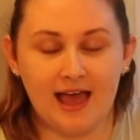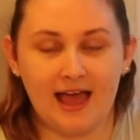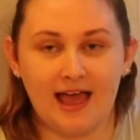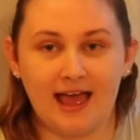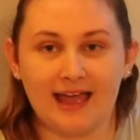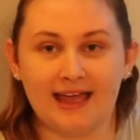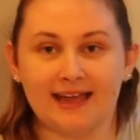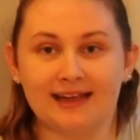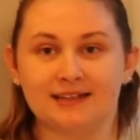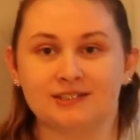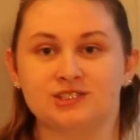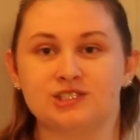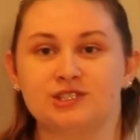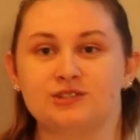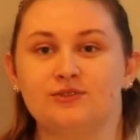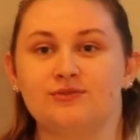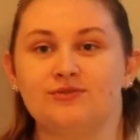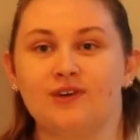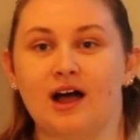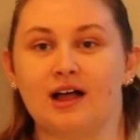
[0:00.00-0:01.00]
and
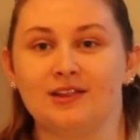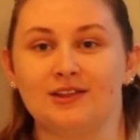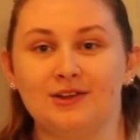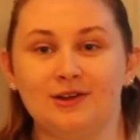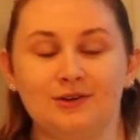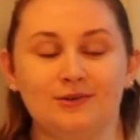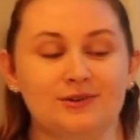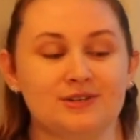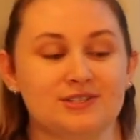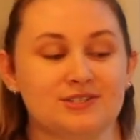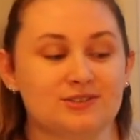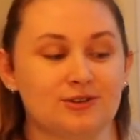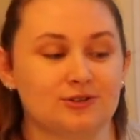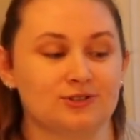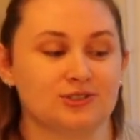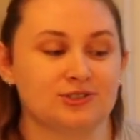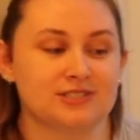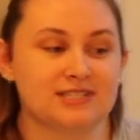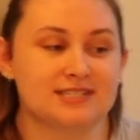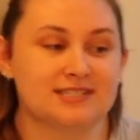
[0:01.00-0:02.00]
to follow
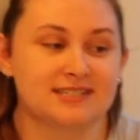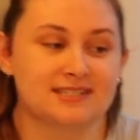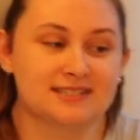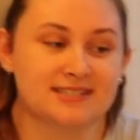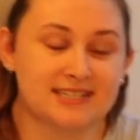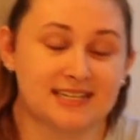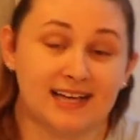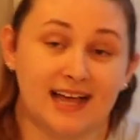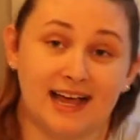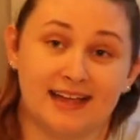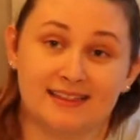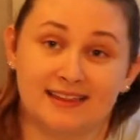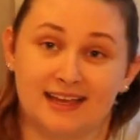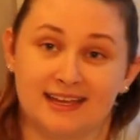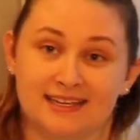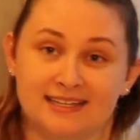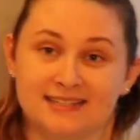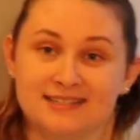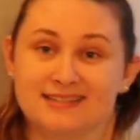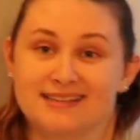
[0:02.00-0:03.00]
social distancing
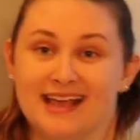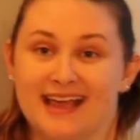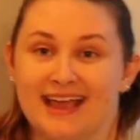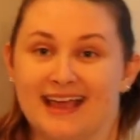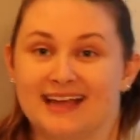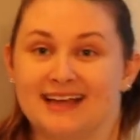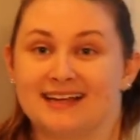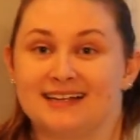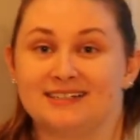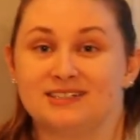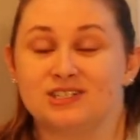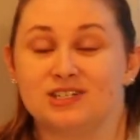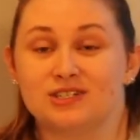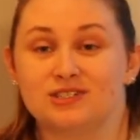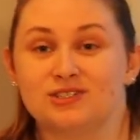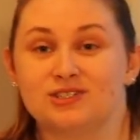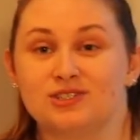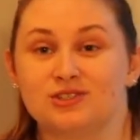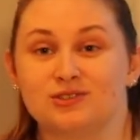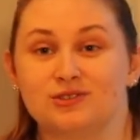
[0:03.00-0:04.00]
guidelines and
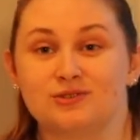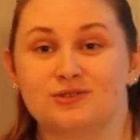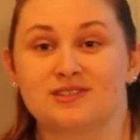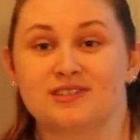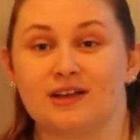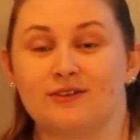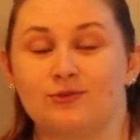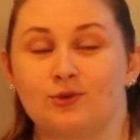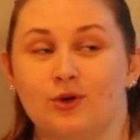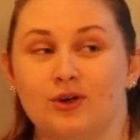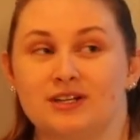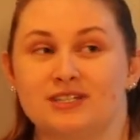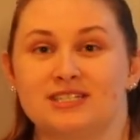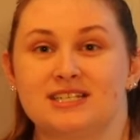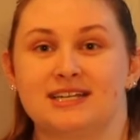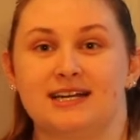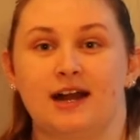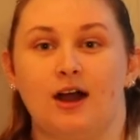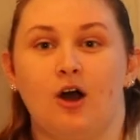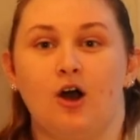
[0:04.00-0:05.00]
to
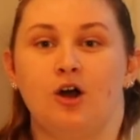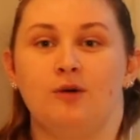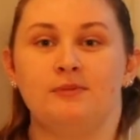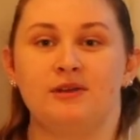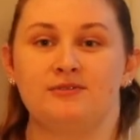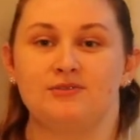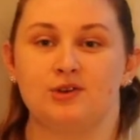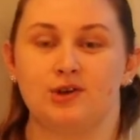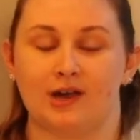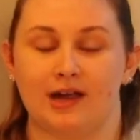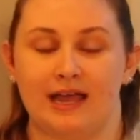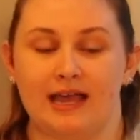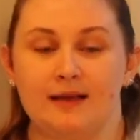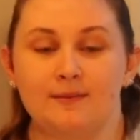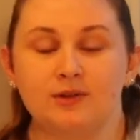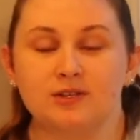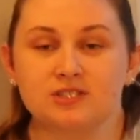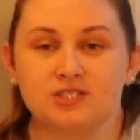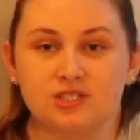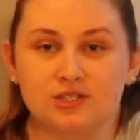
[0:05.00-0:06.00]
self-quarantine at home if you are
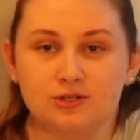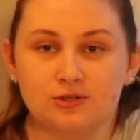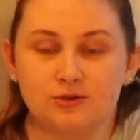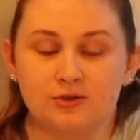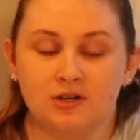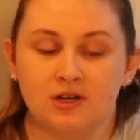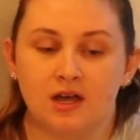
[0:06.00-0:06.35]
able to.